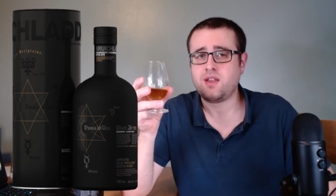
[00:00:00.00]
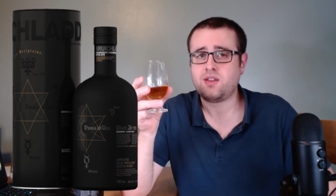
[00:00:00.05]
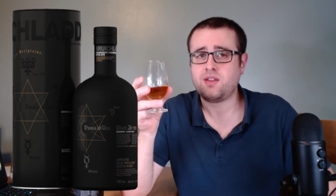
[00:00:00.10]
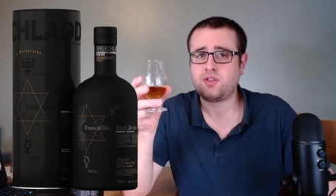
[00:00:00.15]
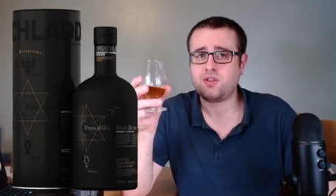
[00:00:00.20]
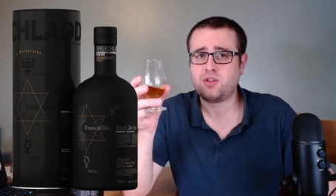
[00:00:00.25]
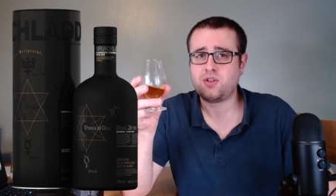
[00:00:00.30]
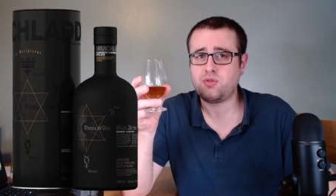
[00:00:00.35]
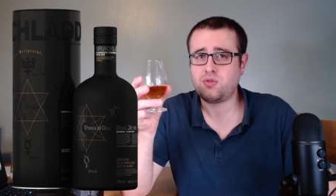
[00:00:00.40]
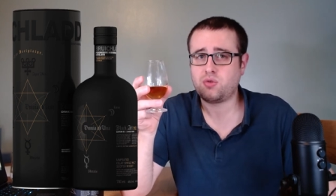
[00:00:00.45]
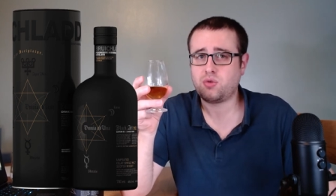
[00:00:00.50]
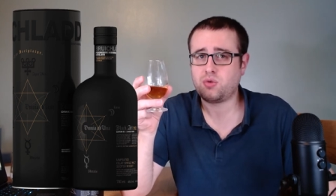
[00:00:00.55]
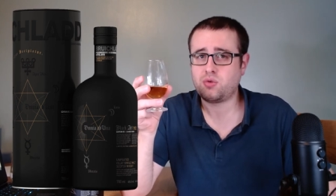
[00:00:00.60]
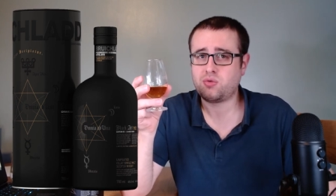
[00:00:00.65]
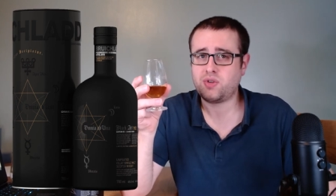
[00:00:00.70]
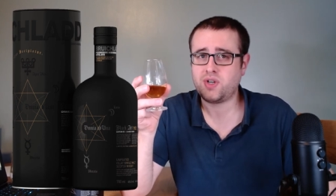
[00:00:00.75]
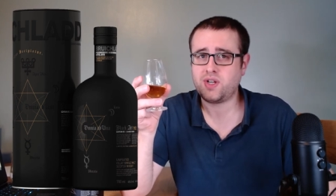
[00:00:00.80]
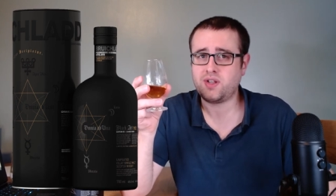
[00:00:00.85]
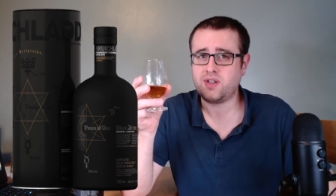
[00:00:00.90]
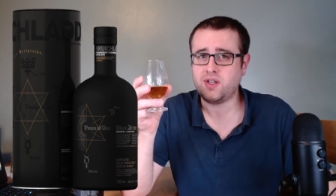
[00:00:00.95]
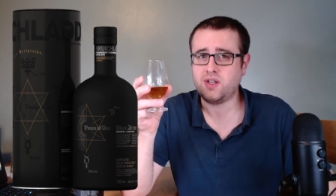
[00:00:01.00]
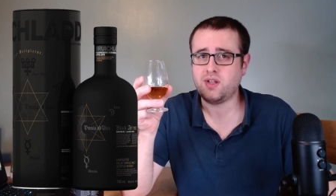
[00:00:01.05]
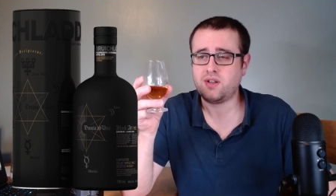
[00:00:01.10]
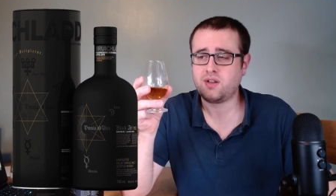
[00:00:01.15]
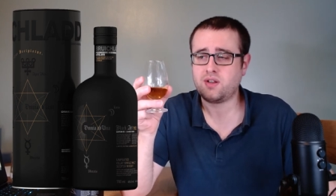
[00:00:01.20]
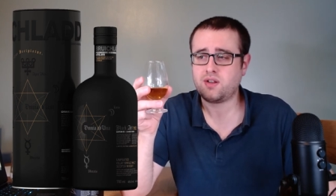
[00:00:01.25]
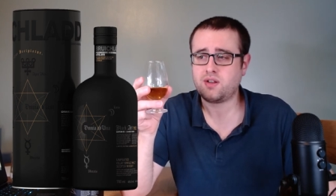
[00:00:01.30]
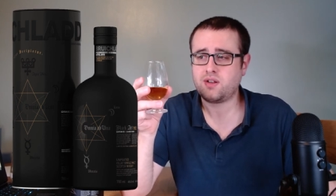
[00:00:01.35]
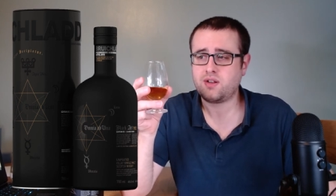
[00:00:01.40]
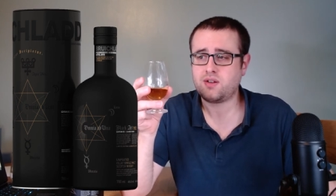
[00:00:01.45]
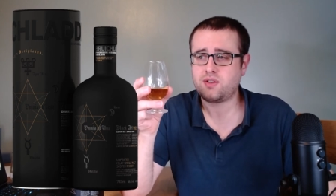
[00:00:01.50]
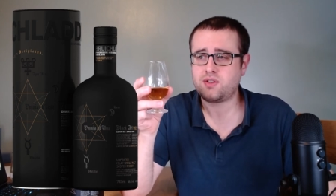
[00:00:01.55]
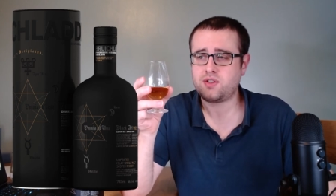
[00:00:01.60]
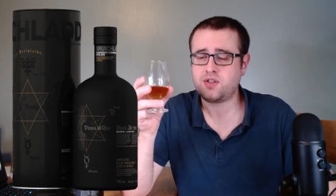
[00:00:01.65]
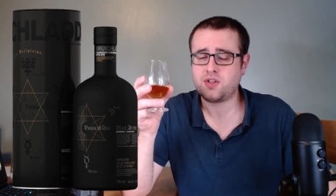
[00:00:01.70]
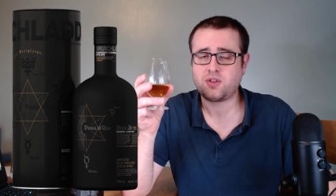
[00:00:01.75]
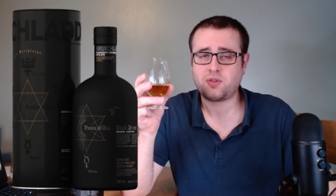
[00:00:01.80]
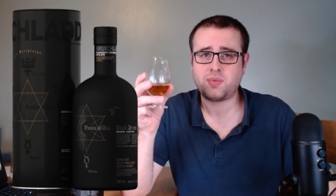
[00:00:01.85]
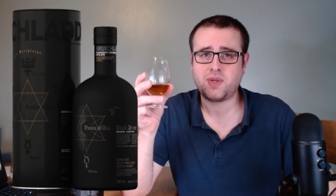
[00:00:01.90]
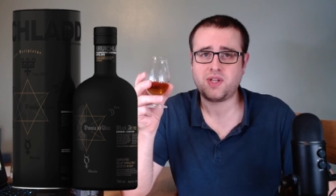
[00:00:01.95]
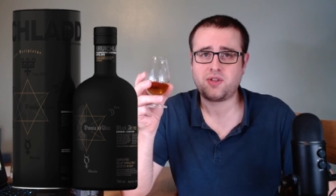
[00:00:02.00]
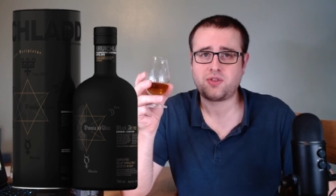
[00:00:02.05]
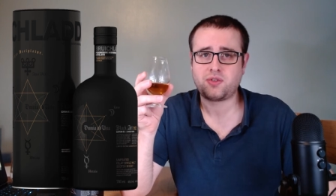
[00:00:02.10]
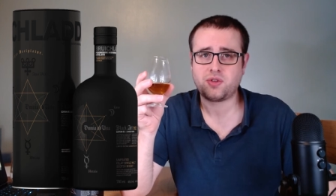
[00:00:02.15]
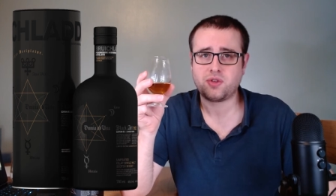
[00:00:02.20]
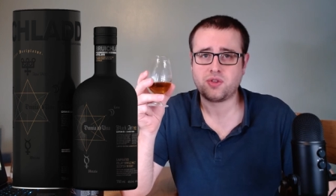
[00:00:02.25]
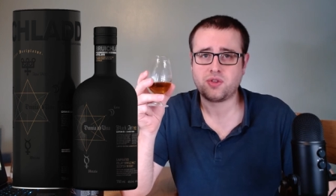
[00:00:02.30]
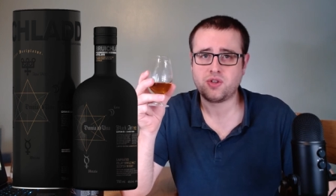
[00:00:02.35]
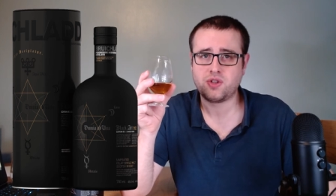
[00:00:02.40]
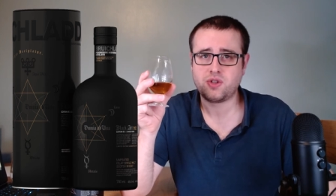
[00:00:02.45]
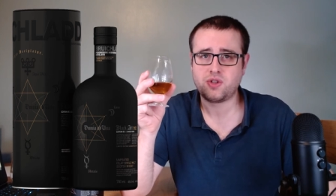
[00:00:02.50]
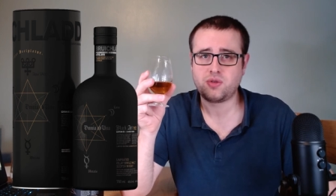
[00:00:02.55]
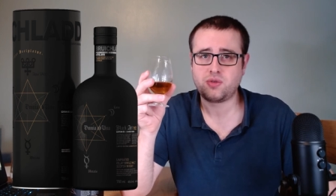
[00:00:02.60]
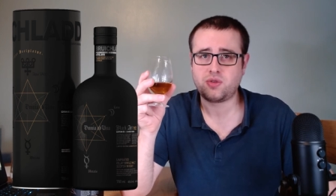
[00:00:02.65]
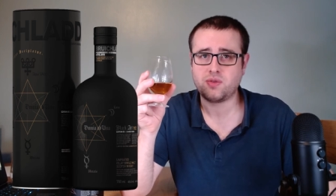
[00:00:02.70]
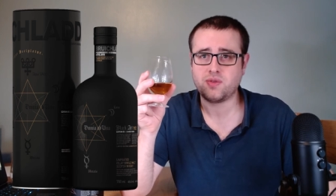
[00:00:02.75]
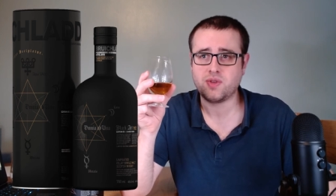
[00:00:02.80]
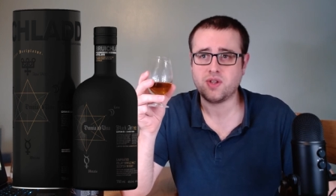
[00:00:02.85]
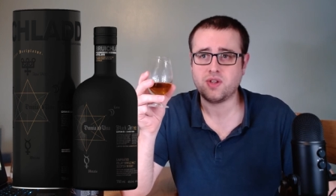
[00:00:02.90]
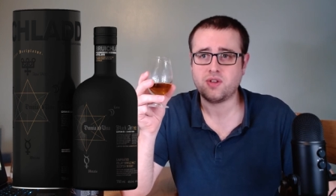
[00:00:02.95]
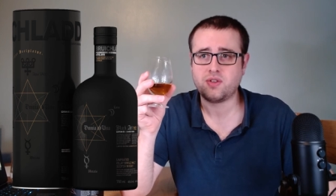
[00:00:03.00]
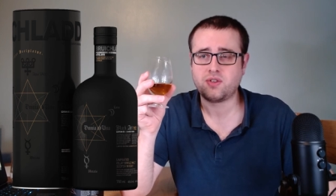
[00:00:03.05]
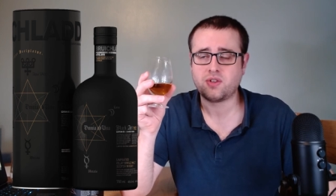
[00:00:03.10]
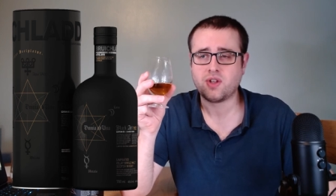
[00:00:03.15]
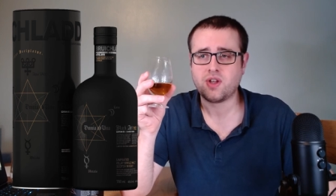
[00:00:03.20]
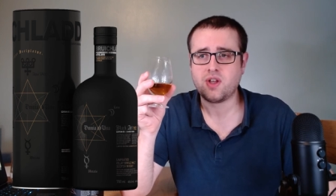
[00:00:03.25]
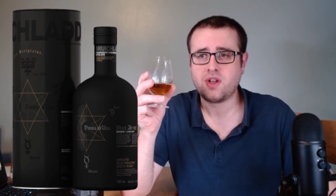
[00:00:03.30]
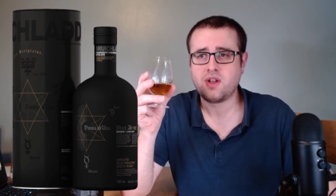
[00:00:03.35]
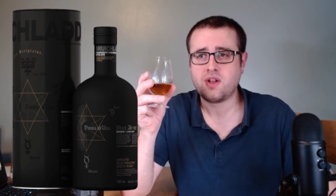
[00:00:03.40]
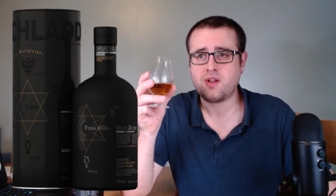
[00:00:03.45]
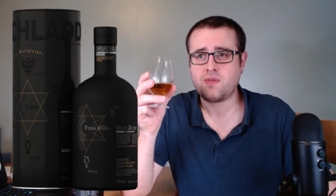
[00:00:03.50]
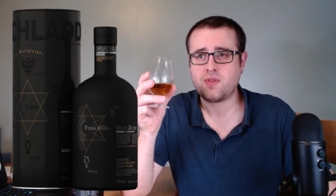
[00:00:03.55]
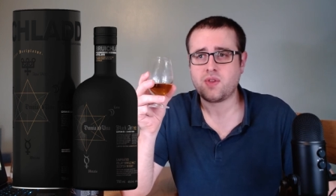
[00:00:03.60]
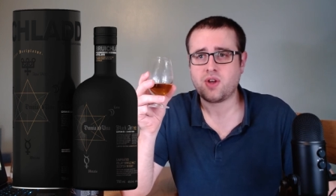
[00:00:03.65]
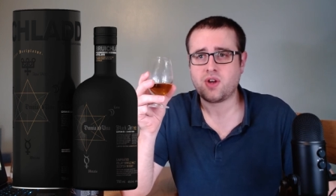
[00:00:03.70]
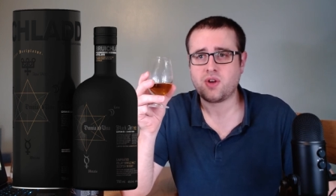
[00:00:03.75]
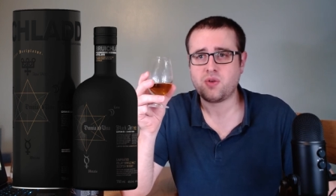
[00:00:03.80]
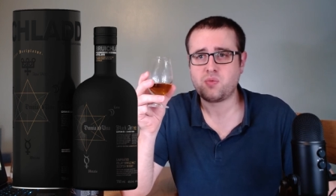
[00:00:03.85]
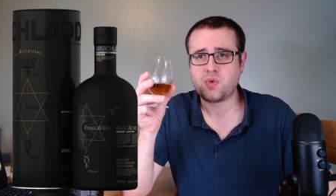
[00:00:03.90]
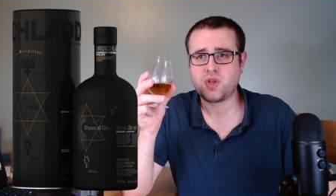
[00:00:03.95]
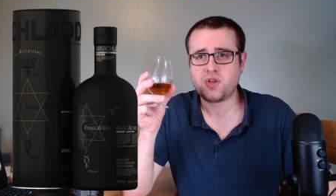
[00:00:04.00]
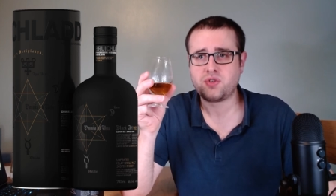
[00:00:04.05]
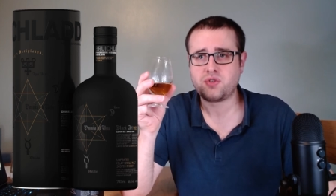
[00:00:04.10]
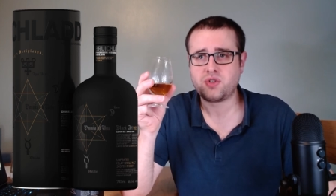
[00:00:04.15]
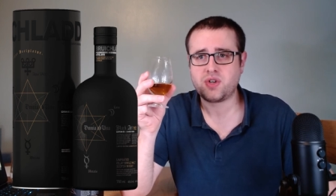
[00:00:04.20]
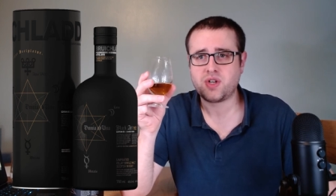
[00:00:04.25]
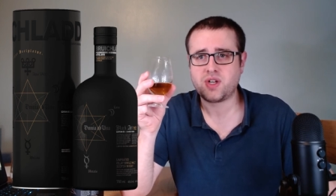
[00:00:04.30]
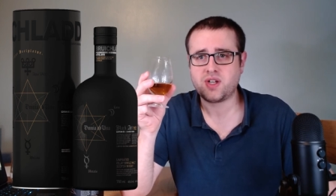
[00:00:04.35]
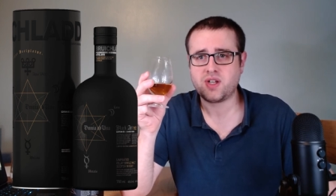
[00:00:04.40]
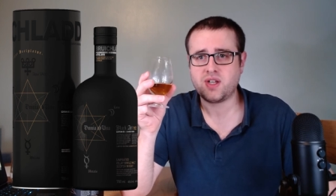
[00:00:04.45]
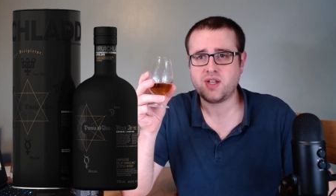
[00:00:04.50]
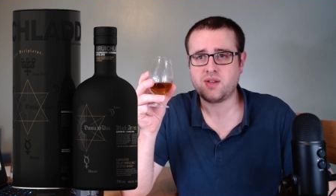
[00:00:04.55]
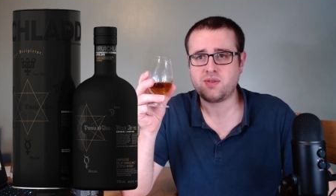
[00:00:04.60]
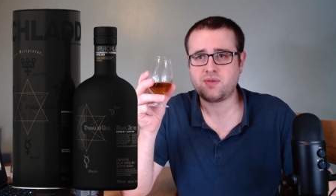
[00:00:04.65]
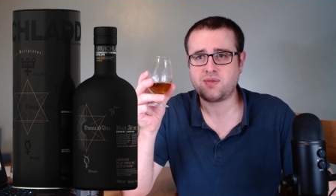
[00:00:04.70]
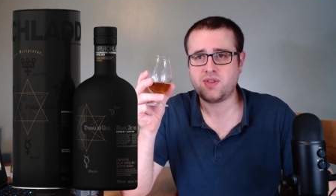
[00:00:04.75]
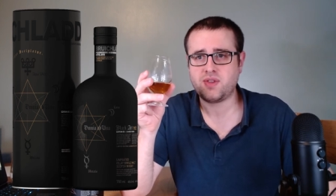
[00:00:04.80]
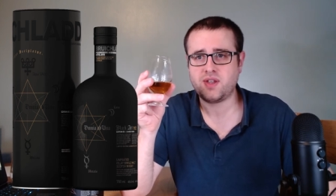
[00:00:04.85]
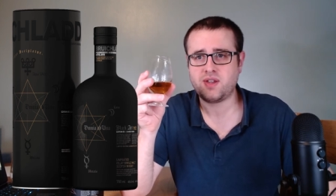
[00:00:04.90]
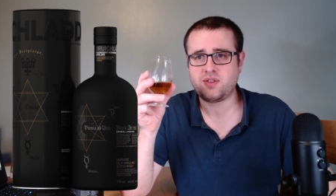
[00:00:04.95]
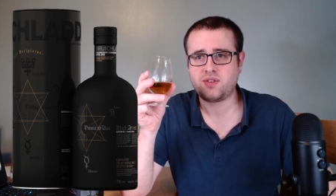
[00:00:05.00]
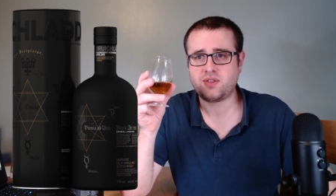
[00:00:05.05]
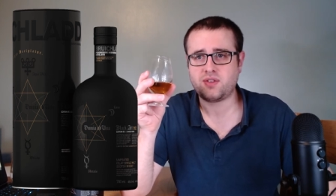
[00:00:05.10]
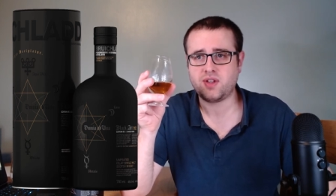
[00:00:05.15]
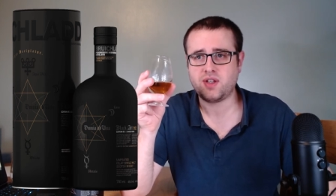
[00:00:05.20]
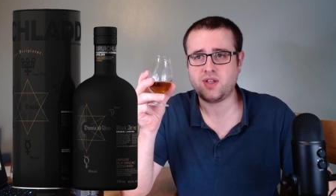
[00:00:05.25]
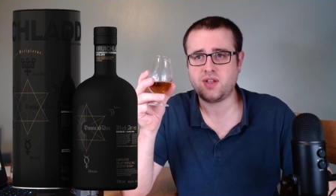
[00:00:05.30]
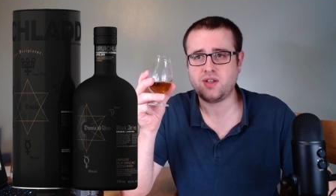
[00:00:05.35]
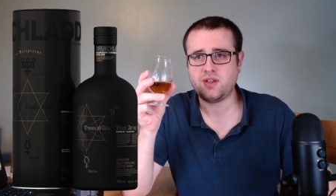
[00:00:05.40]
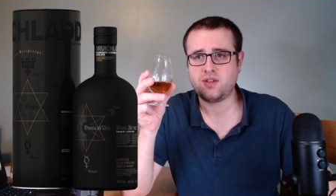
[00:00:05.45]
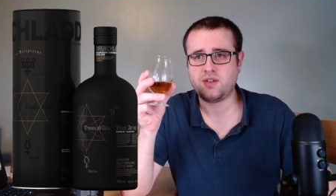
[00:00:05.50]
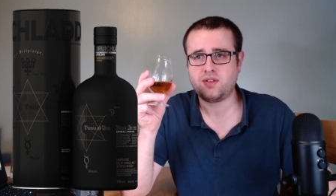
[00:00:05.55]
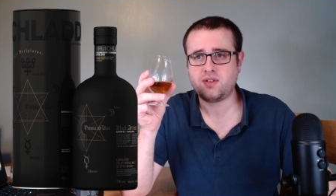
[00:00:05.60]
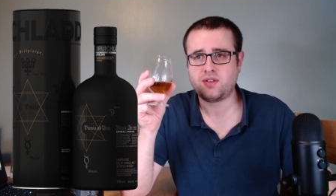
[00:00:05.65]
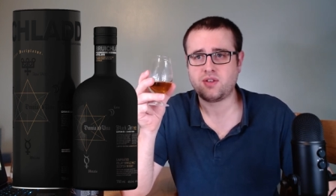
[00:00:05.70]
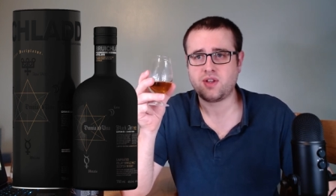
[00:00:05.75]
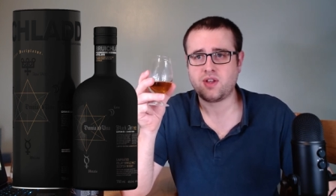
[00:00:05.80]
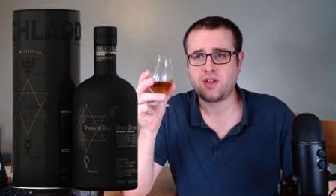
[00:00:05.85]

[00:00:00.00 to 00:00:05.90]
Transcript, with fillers: So already, just based on the nose of this, I'm wondering if this is